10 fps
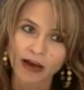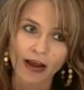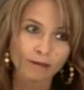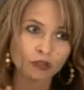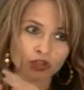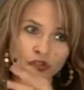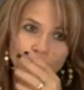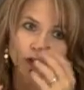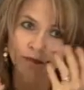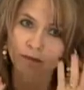I'm
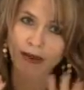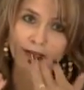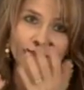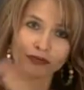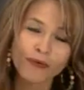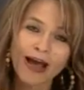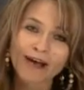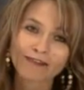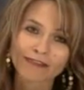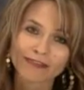sure many of you
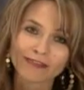have.